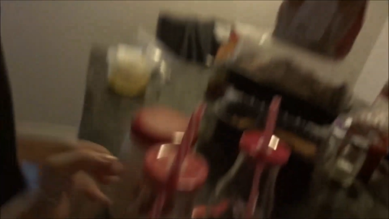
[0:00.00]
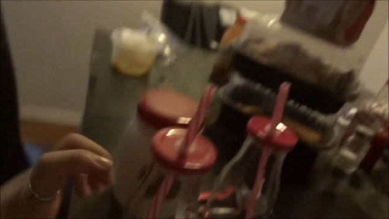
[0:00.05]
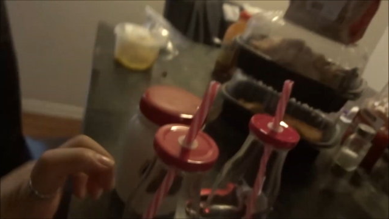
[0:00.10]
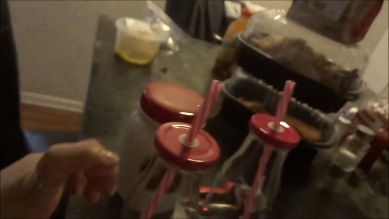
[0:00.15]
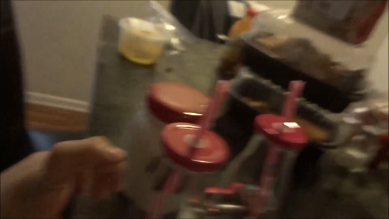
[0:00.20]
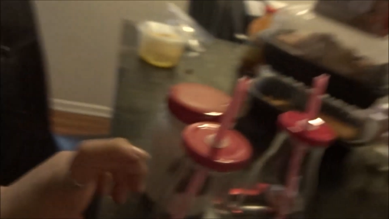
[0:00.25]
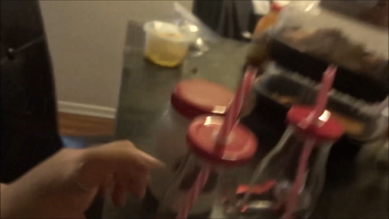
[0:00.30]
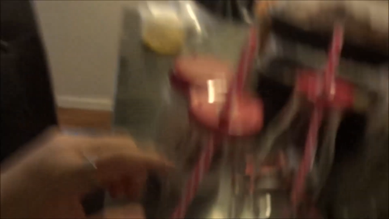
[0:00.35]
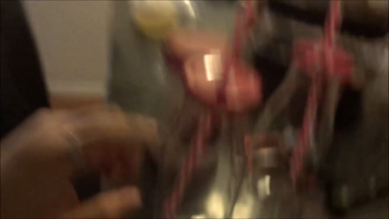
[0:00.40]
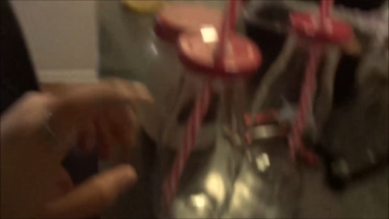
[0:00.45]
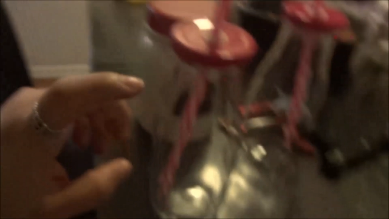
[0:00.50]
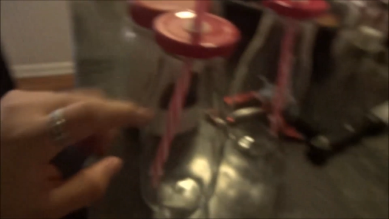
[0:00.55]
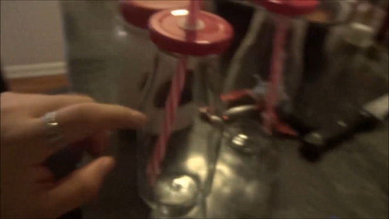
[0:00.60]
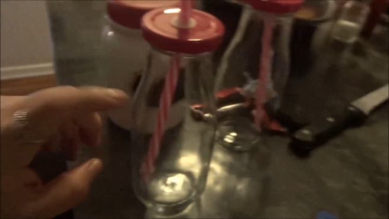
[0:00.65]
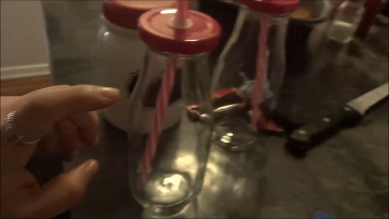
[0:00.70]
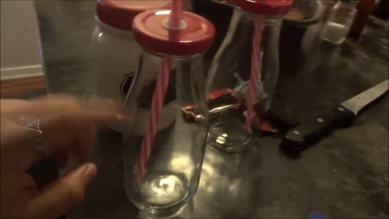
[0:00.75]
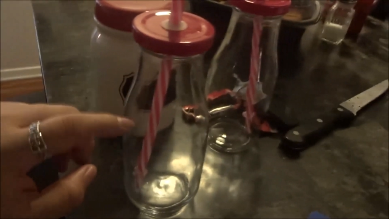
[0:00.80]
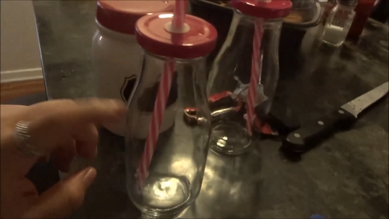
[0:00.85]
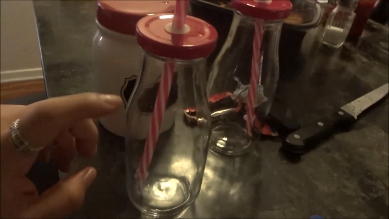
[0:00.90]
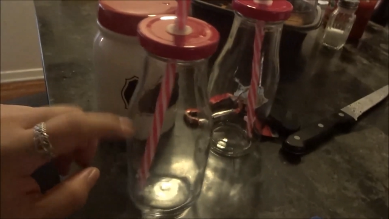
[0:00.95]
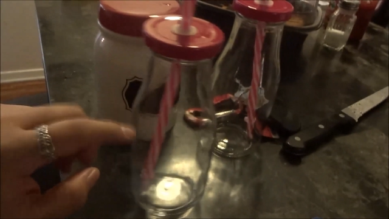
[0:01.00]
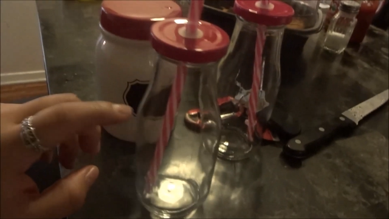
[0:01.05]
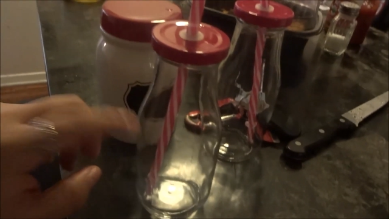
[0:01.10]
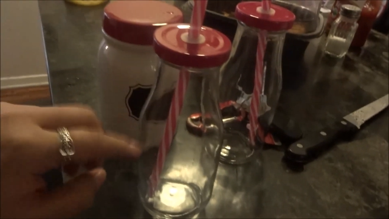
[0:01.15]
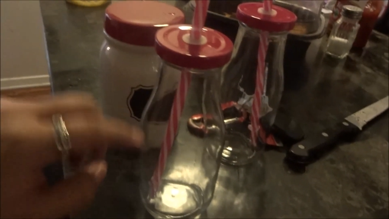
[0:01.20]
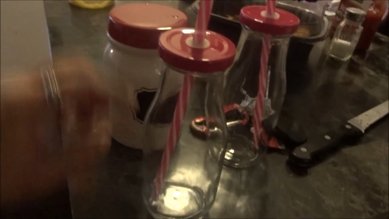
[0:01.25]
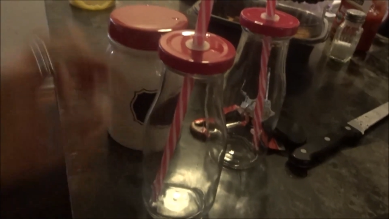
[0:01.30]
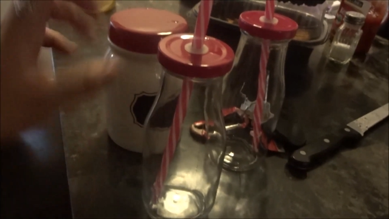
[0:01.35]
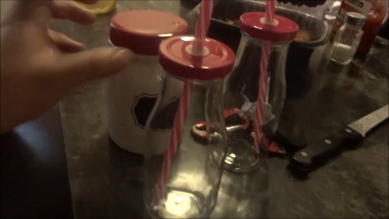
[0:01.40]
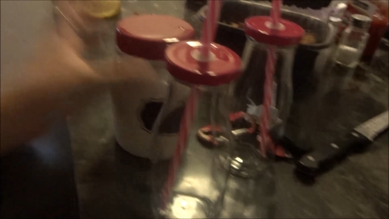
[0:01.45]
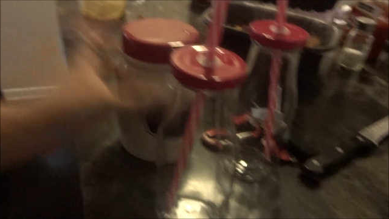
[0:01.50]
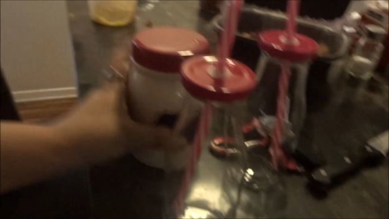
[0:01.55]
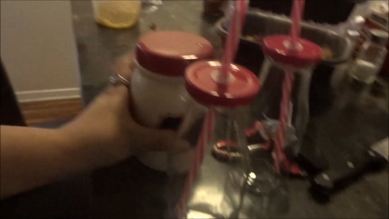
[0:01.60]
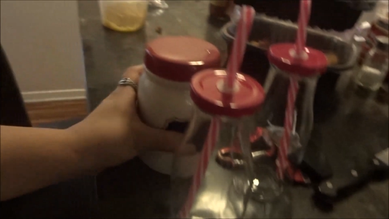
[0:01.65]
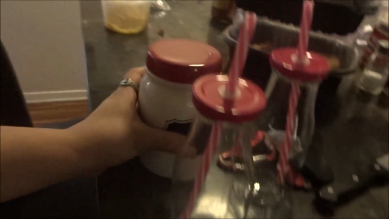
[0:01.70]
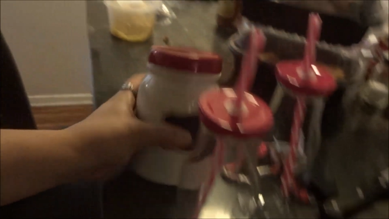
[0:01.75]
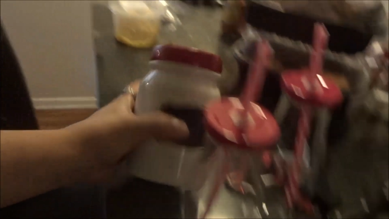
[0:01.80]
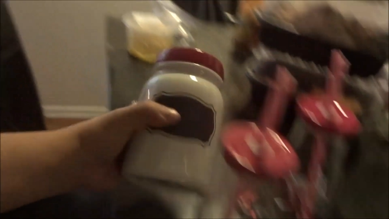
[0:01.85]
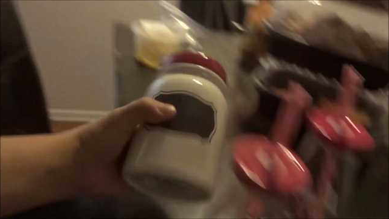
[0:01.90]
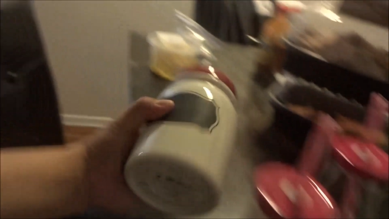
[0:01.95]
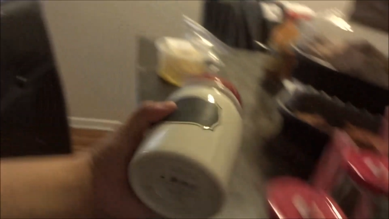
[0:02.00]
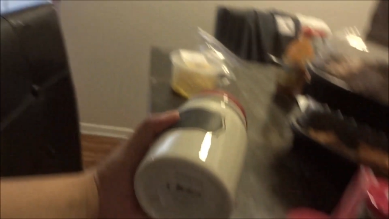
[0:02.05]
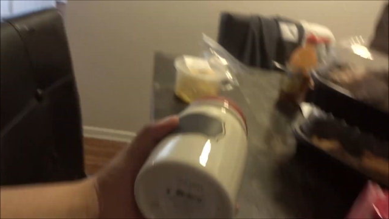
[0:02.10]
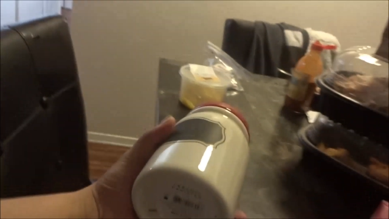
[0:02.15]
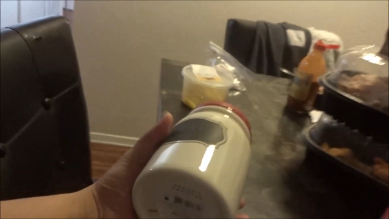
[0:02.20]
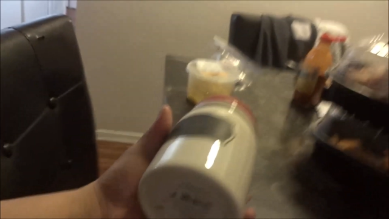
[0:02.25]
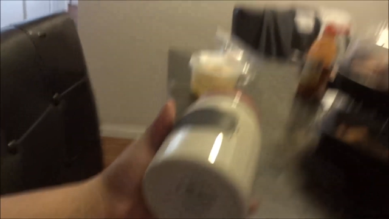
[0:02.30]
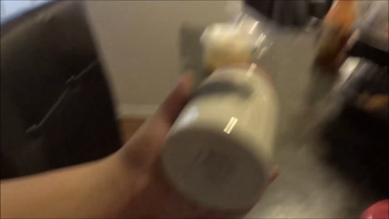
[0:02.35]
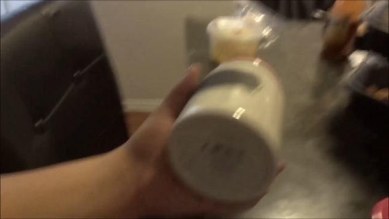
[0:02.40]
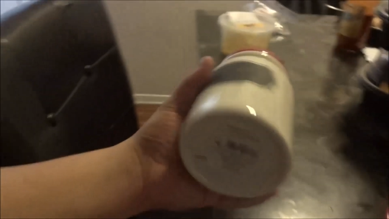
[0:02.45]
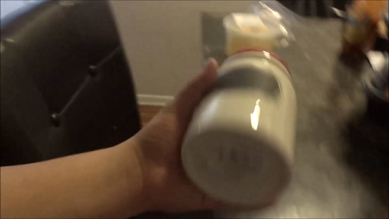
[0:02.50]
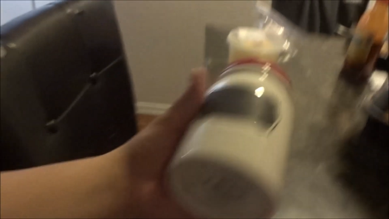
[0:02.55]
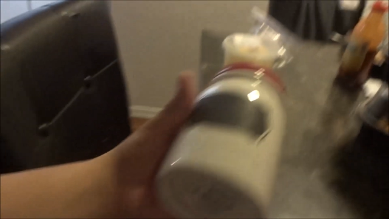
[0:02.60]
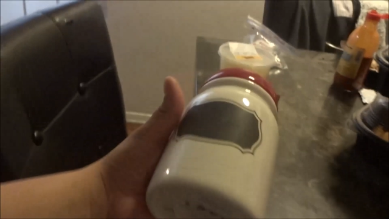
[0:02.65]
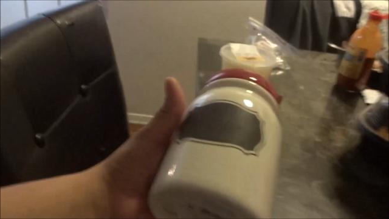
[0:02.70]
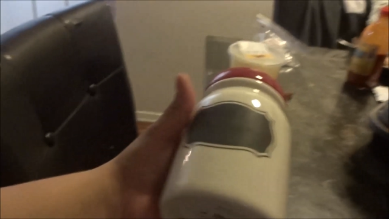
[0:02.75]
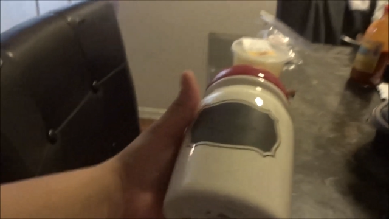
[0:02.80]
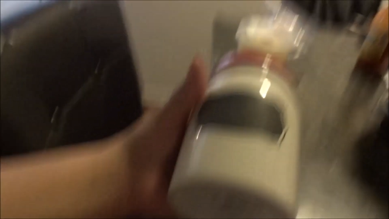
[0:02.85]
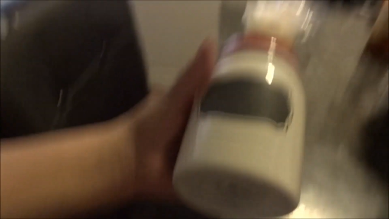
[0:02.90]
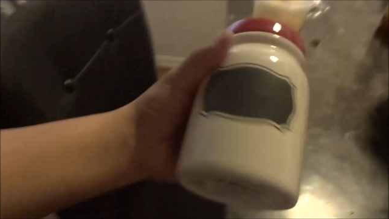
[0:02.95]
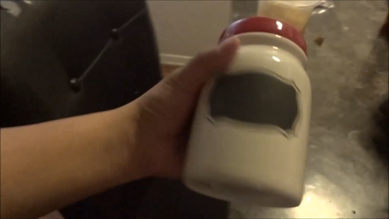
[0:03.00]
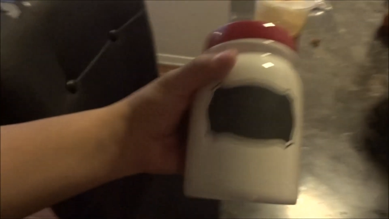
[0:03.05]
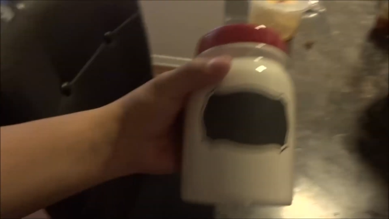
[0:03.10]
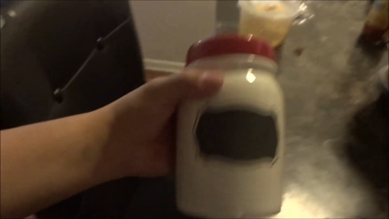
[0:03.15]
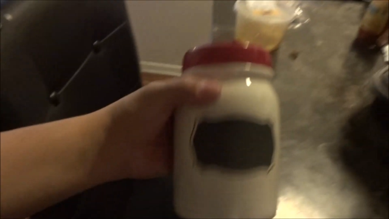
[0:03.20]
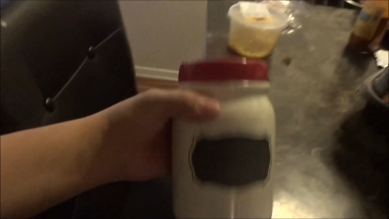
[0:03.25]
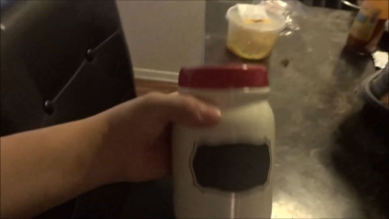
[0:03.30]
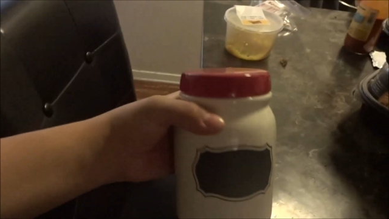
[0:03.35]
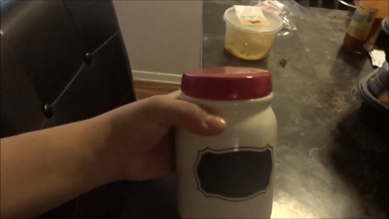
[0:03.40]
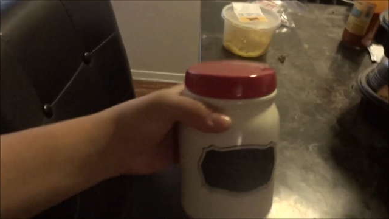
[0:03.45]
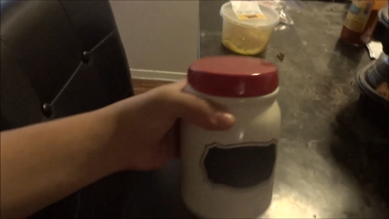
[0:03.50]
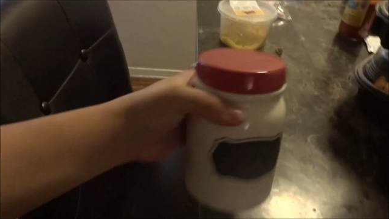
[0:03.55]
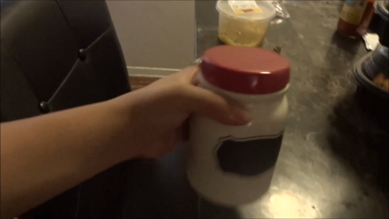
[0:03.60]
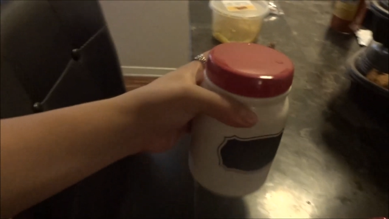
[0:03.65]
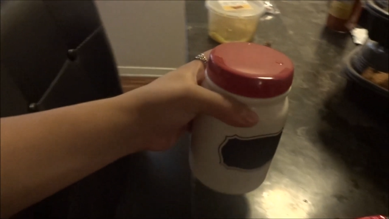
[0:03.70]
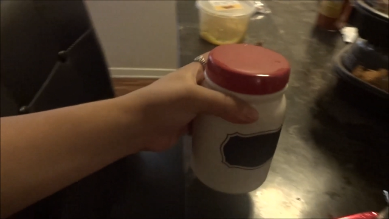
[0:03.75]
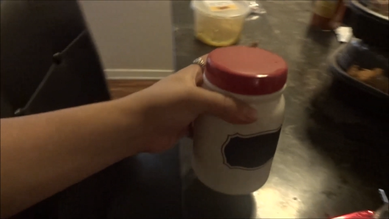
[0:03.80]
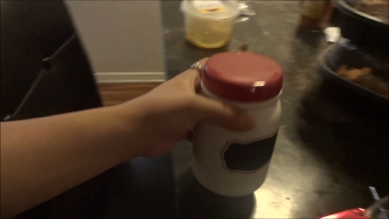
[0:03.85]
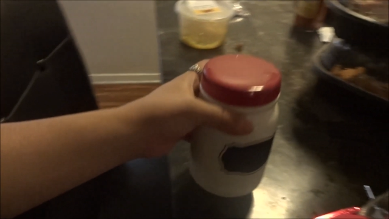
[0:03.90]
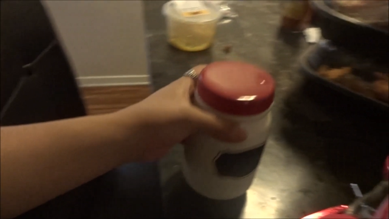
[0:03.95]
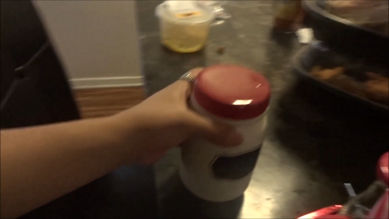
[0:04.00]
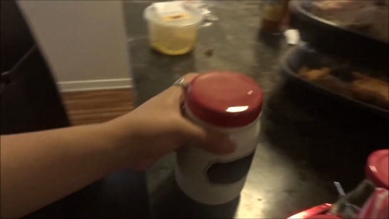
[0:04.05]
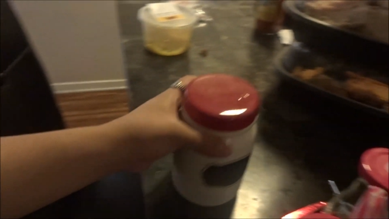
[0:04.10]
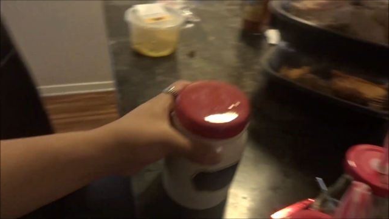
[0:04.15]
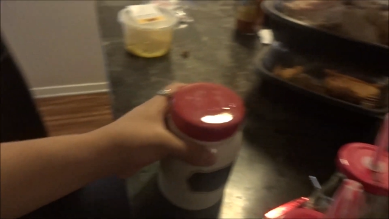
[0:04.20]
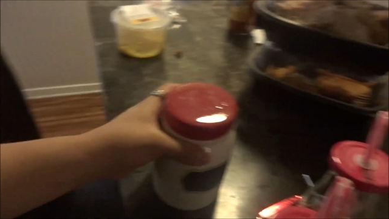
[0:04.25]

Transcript: Nobody's mouth can be seen.